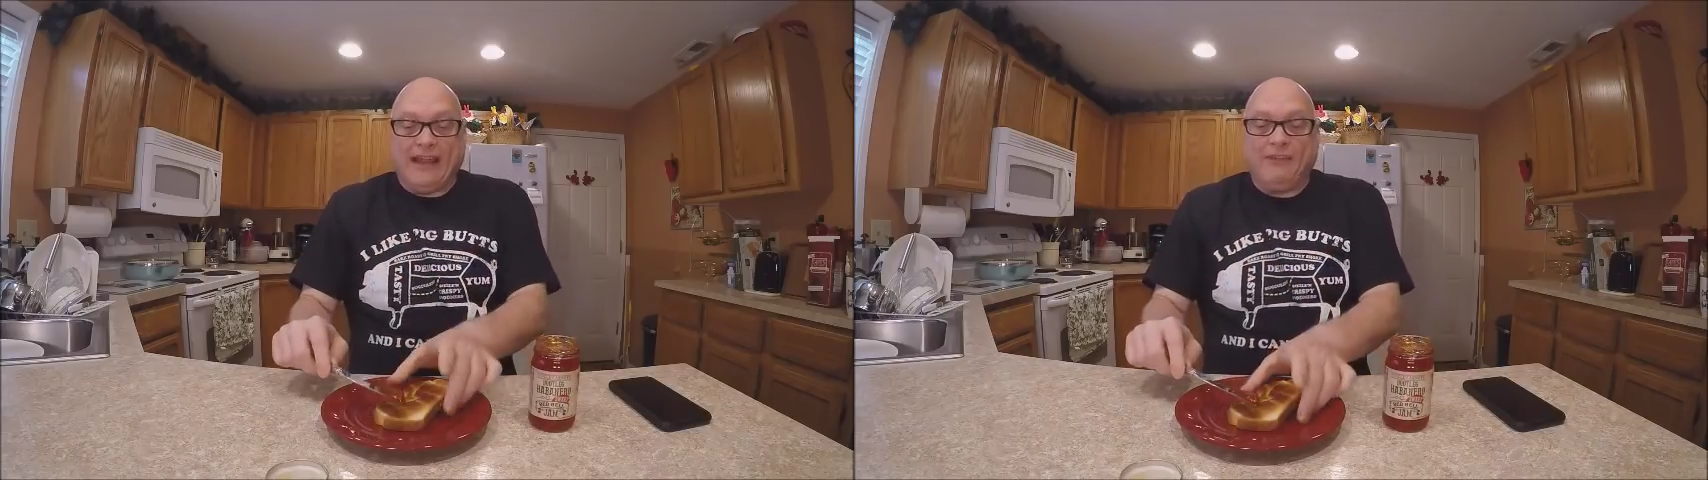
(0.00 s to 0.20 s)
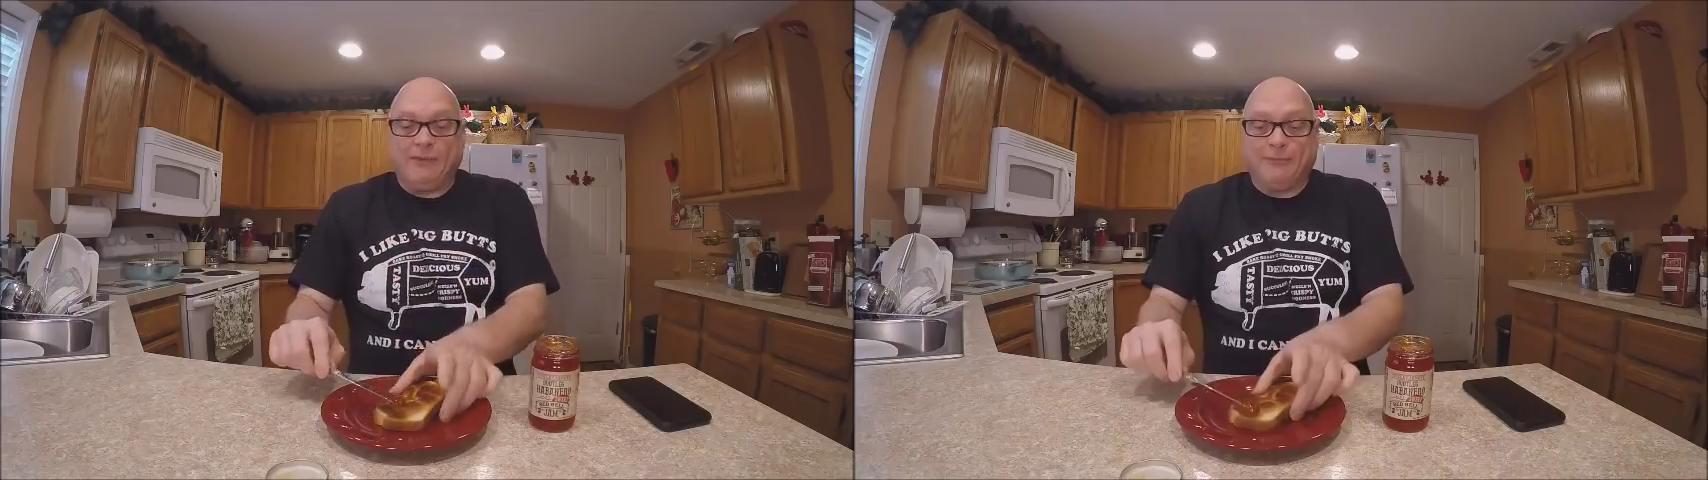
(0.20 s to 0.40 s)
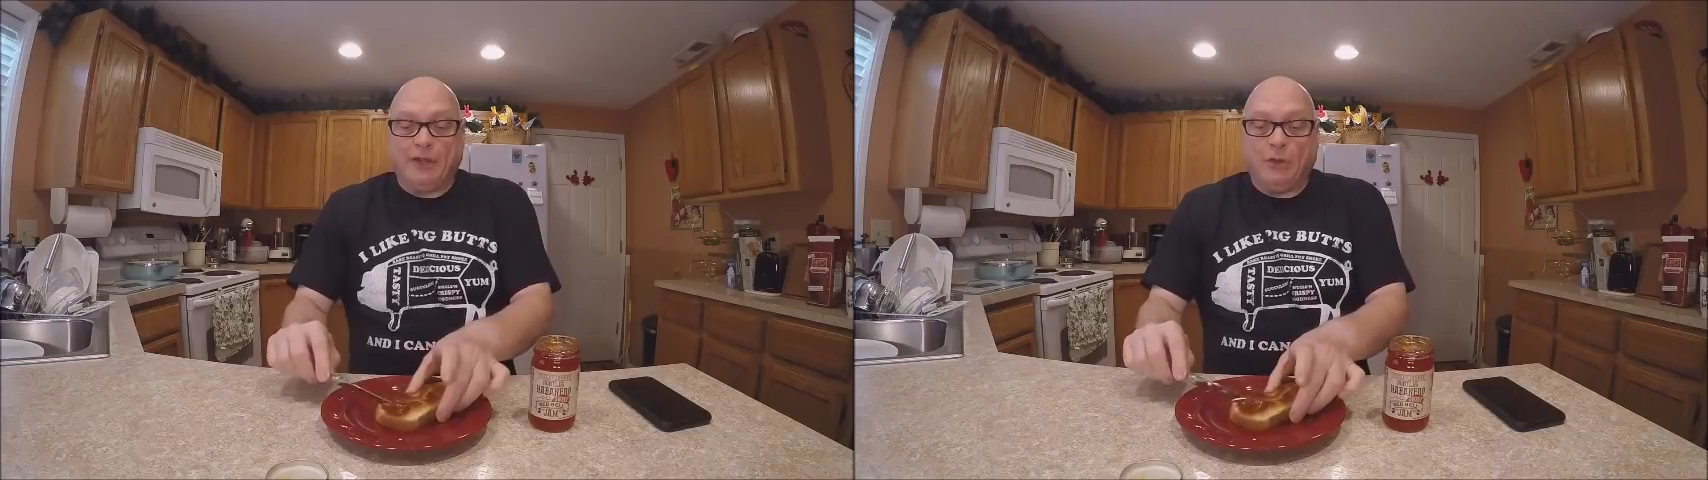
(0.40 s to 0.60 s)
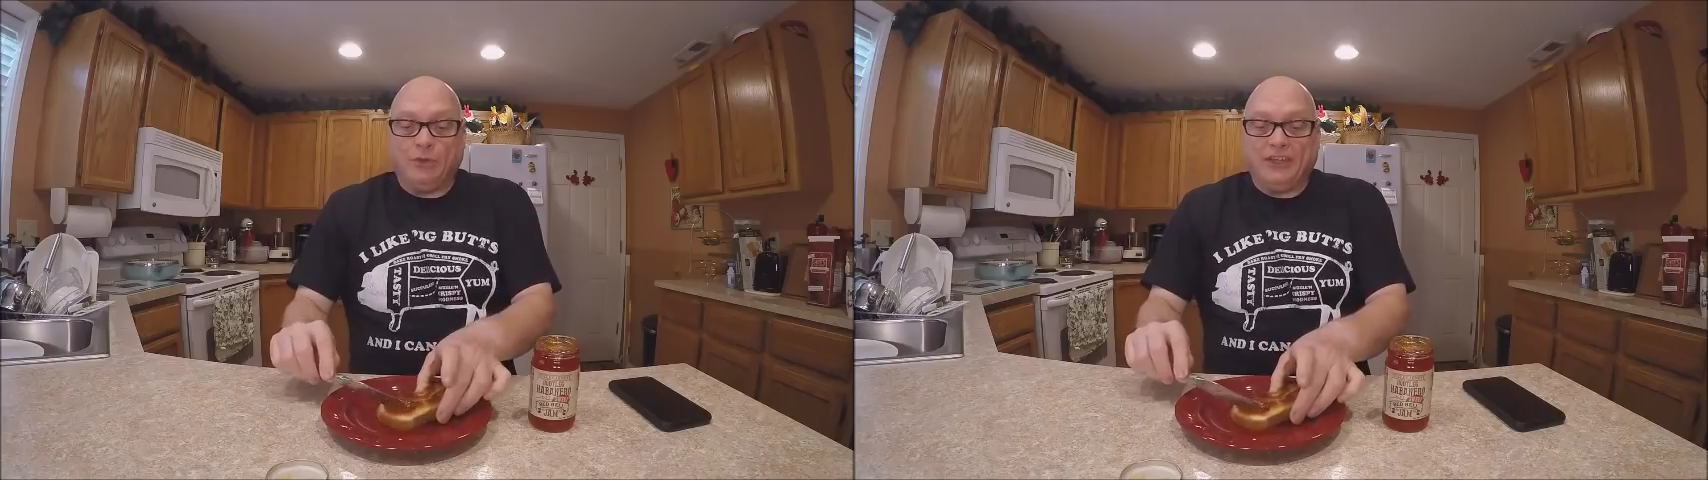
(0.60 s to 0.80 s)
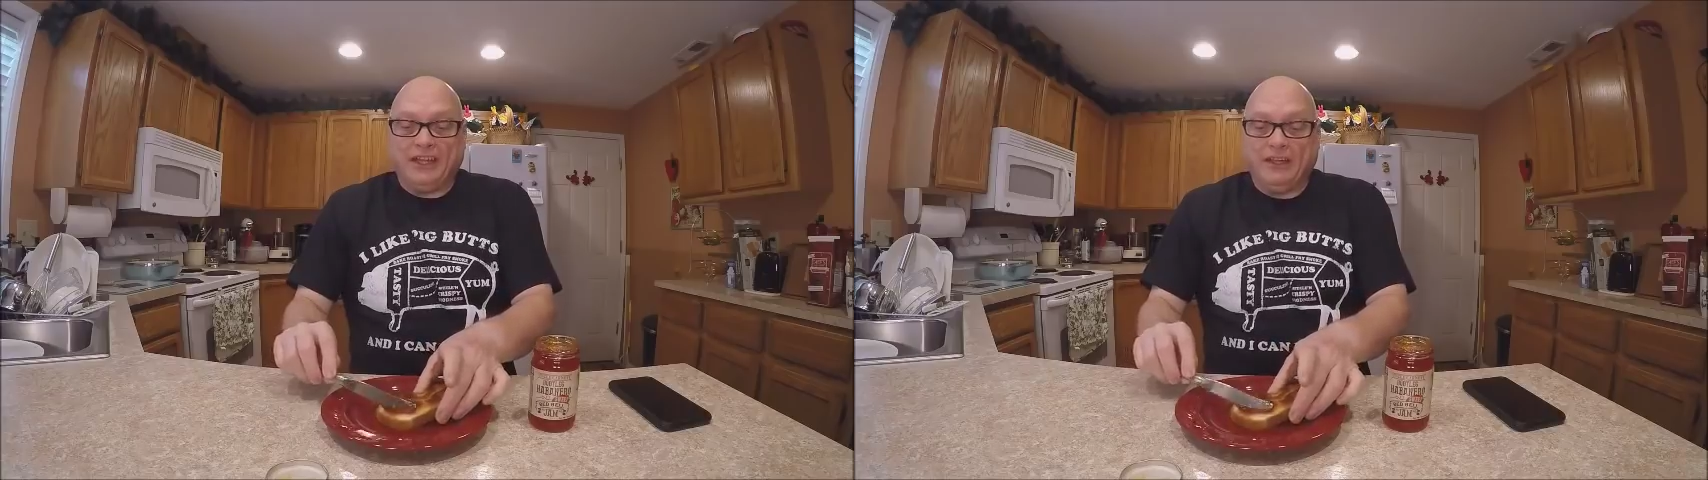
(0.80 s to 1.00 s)
I have some
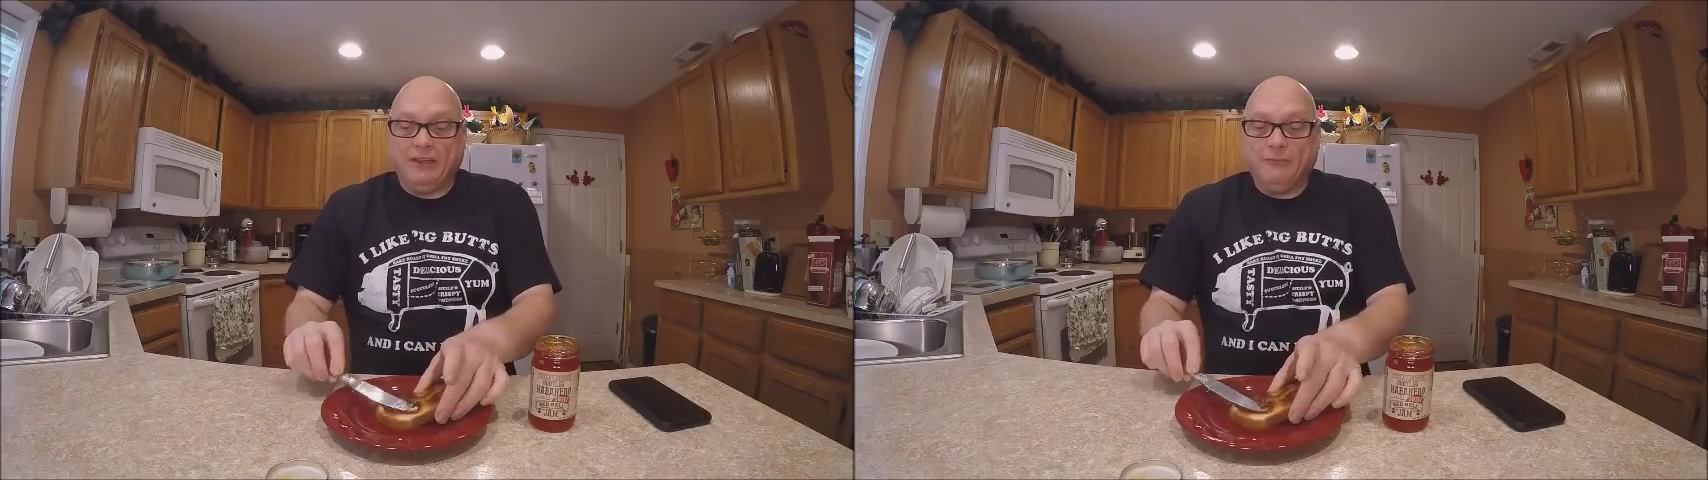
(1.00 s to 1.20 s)
toast.